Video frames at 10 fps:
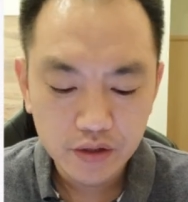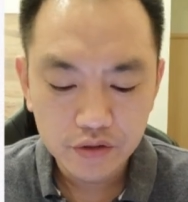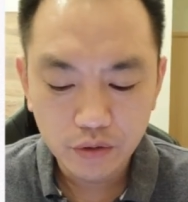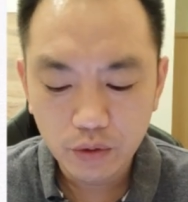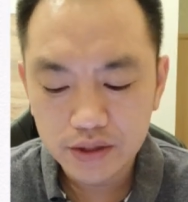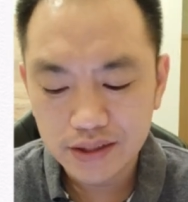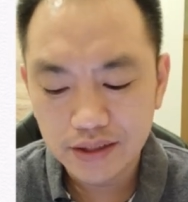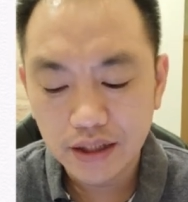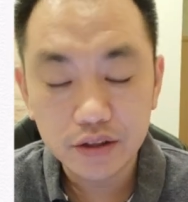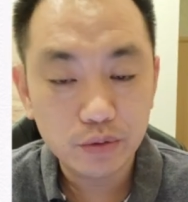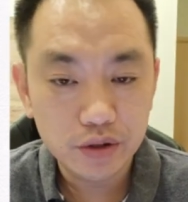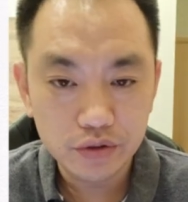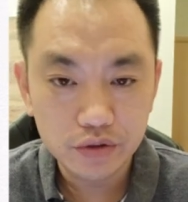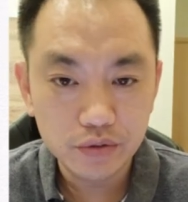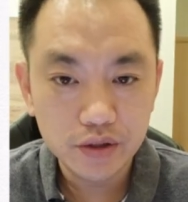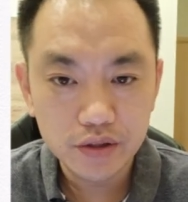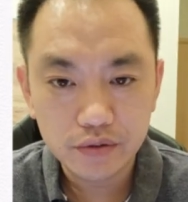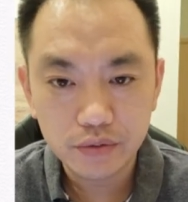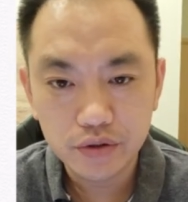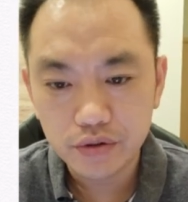So what's another way to do
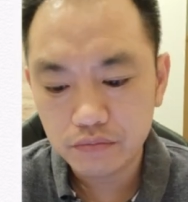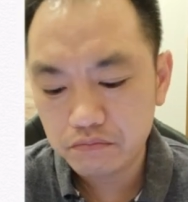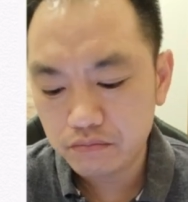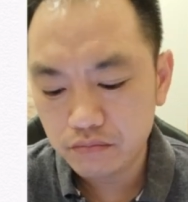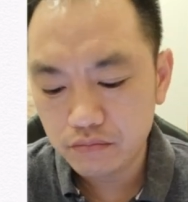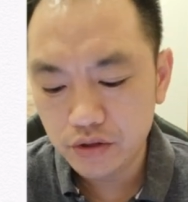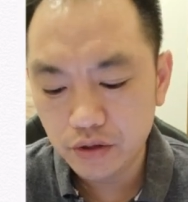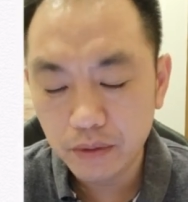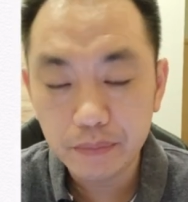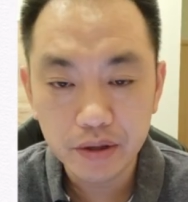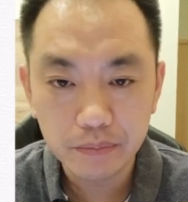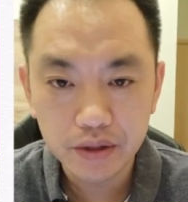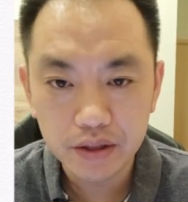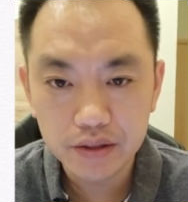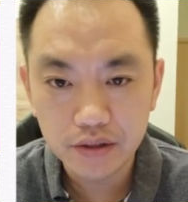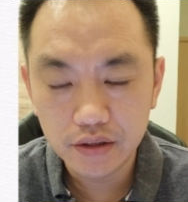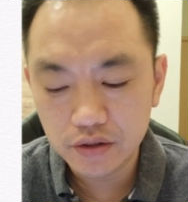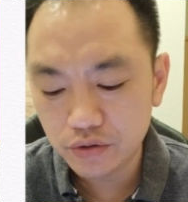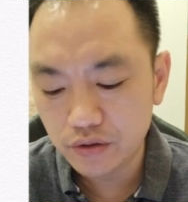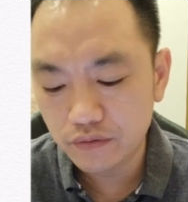this, which might be a bit easier
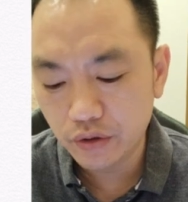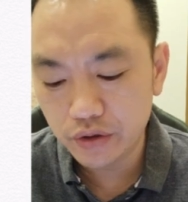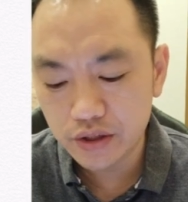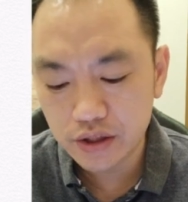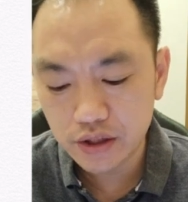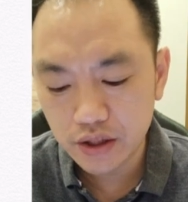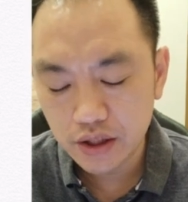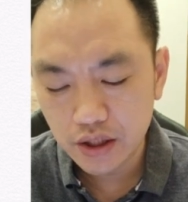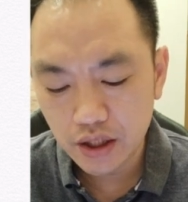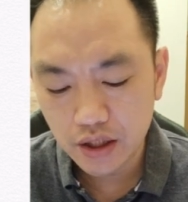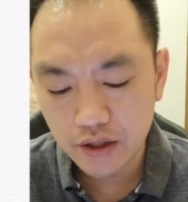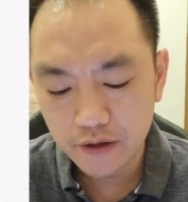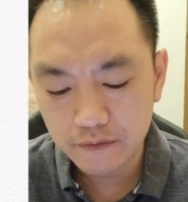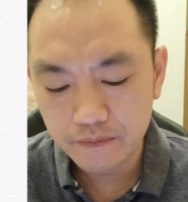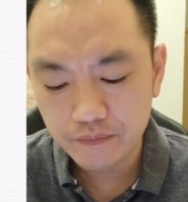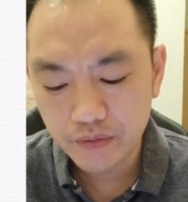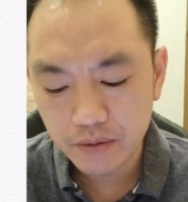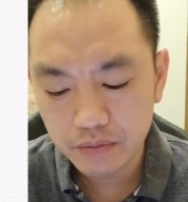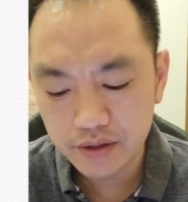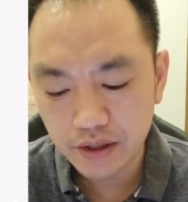to avoid
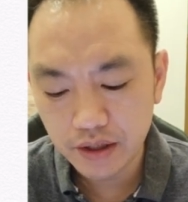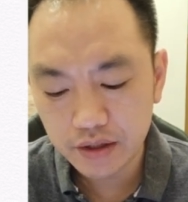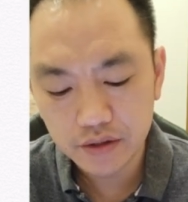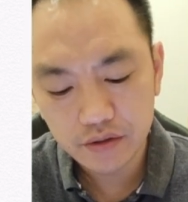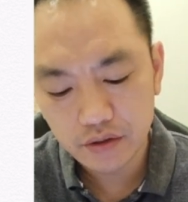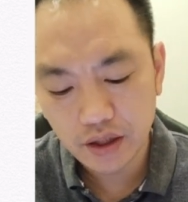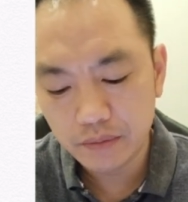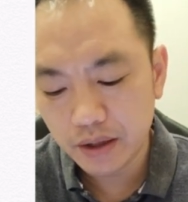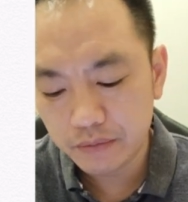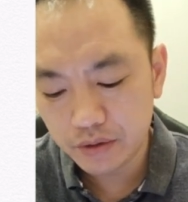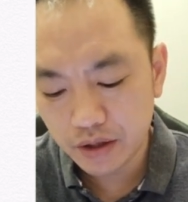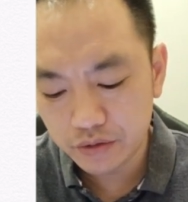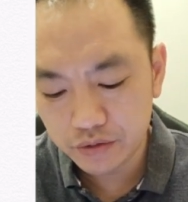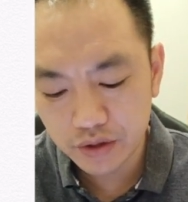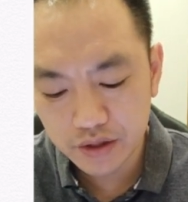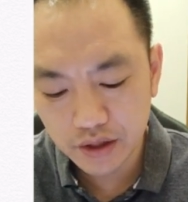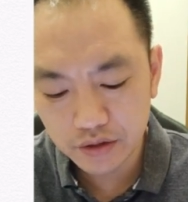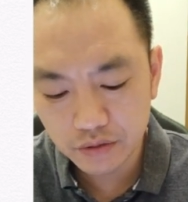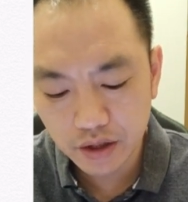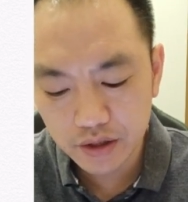mistake? Okay, I'll do this on
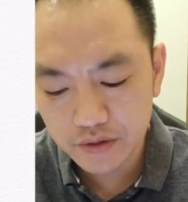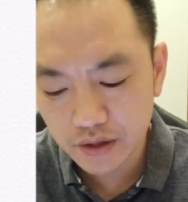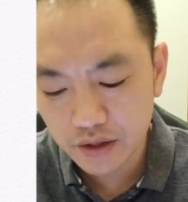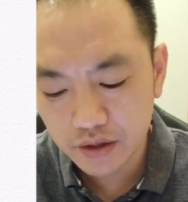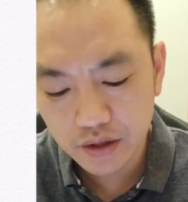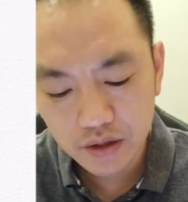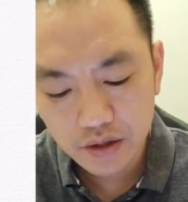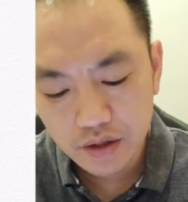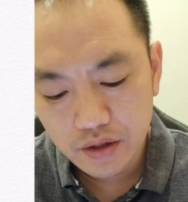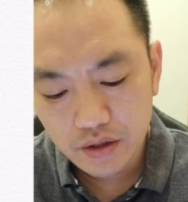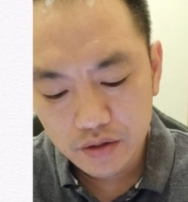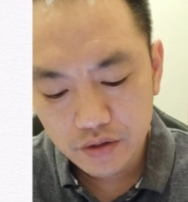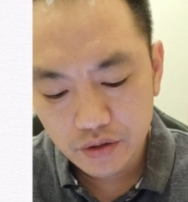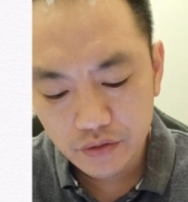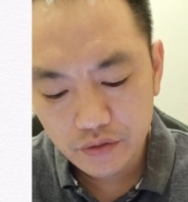the right hand side. So